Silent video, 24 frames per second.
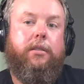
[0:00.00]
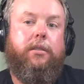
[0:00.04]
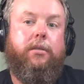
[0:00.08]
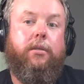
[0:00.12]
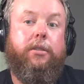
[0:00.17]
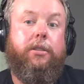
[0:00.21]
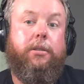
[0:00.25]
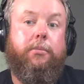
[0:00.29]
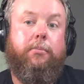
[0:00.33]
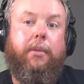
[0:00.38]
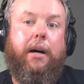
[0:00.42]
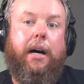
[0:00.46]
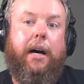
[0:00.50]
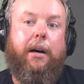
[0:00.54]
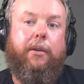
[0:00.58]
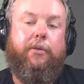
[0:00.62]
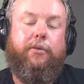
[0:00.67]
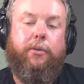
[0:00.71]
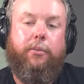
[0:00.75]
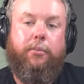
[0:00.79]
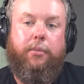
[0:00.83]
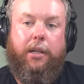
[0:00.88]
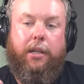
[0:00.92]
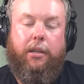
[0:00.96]
So it's a buy
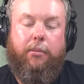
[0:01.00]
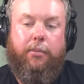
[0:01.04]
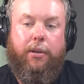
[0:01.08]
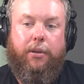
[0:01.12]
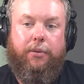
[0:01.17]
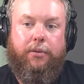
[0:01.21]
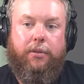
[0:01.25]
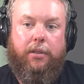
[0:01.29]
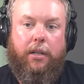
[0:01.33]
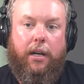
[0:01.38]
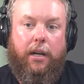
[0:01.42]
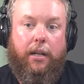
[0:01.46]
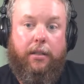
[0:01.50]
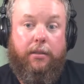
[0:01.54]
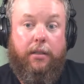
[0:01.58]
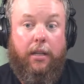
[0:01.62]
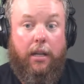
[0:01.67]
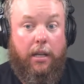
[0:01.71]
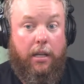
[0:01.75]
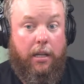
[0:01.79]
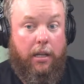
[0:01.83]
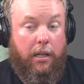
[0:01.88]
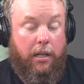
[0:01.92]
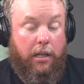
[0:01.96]
for me on both sides.
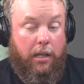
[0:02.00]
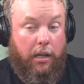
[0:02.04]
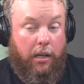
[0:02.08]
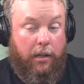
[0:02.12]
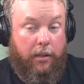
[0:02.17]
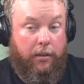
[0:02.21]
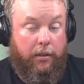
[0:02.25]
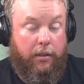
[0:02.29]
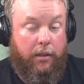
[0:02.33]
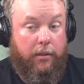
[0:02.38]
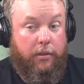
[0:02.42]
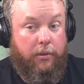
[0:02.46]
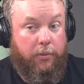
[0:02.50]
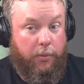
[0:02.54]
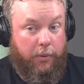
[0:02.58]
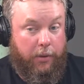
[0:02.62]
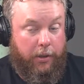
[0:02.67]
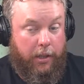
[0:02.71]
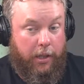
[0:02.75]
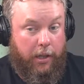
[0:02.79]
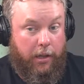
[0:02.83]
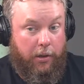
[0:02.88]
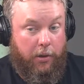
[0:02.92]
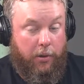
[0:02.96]
On this
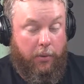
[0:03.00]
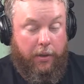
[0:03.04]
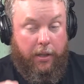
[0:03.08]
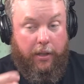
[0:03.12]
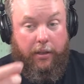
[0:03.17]
one, no.